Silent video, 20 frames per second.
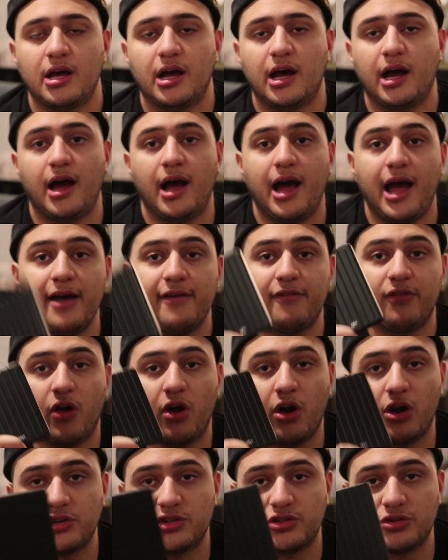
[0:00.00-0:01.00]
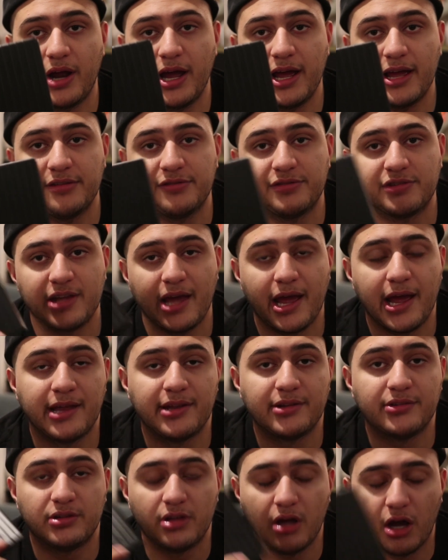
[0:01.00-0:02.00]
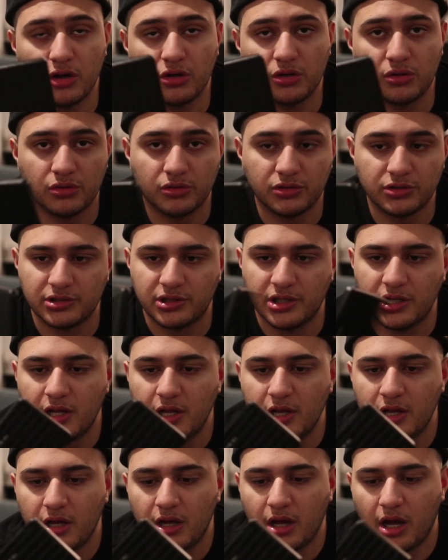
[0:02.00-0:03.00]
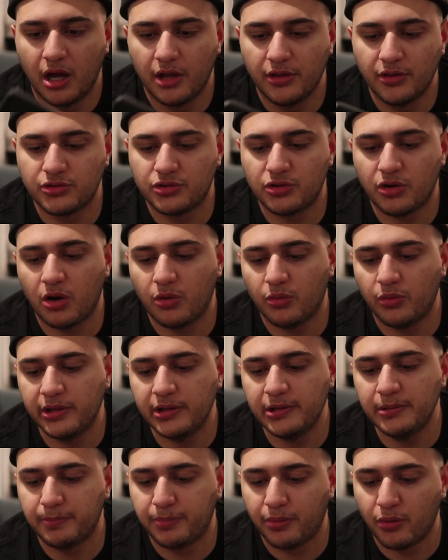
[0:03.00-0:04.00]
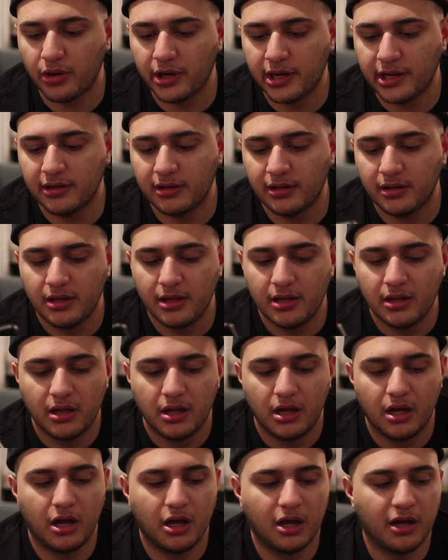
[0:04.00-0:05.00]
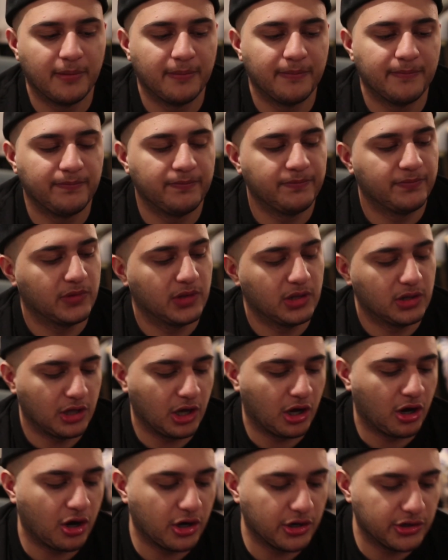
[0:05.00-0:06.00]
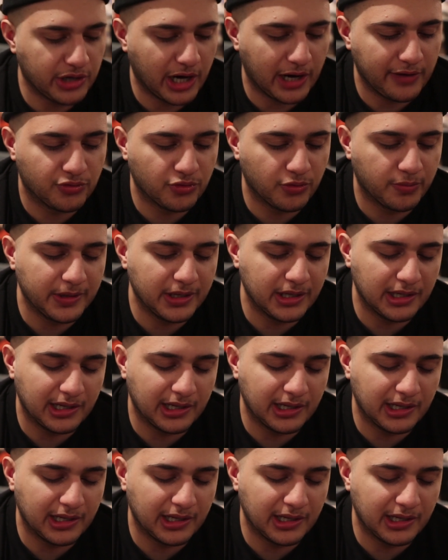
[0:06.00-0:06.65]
I have hard drives and dongles. Those are all really important. The hard drives will be